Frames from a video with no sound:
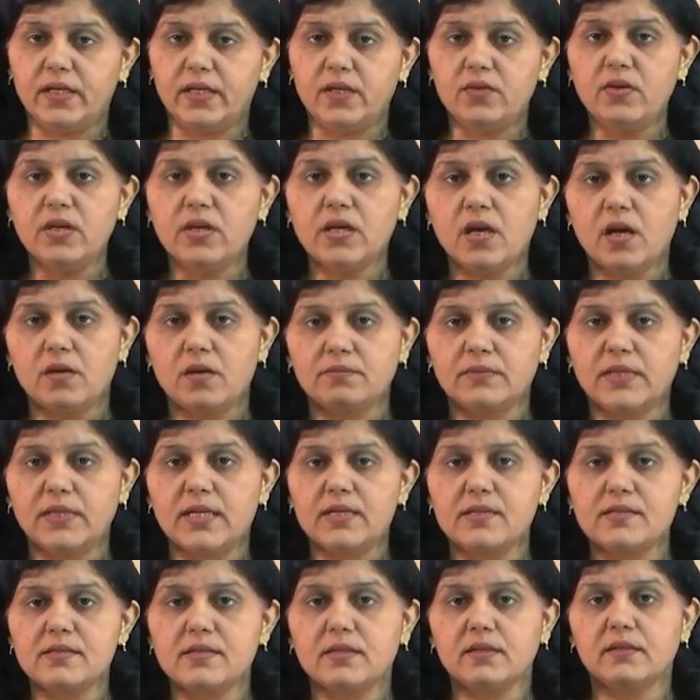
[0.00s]
It will come,
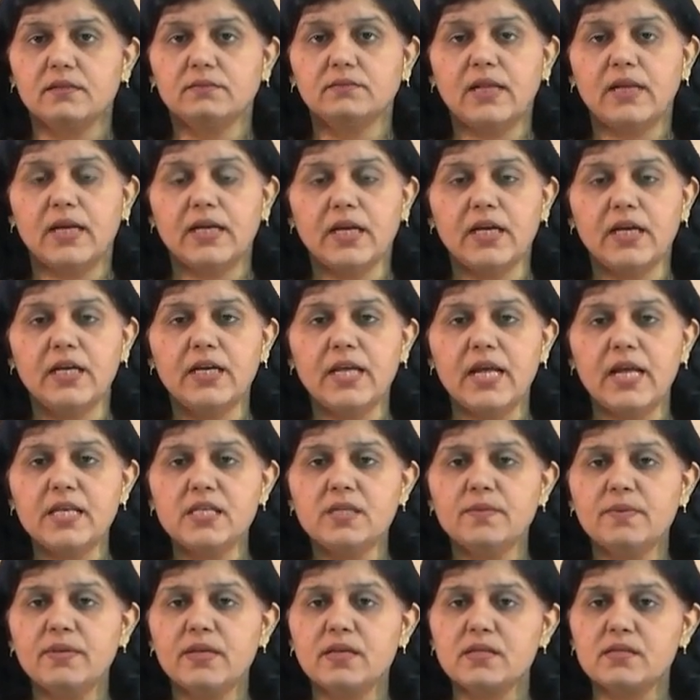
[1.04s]
that is that
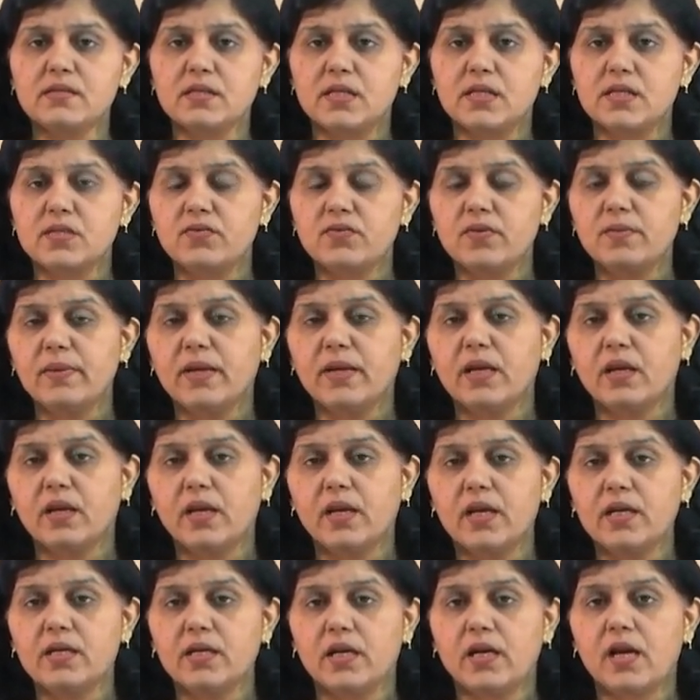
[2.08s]
intangible assets will be
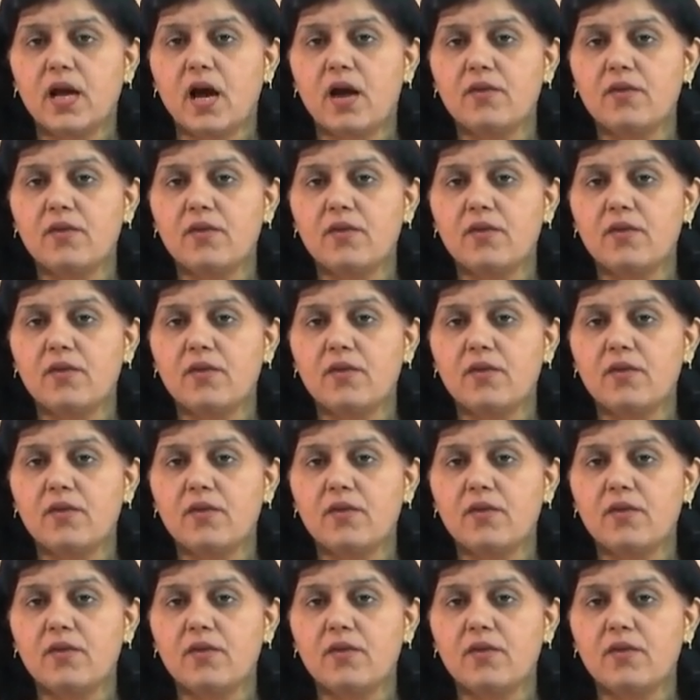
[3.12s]
created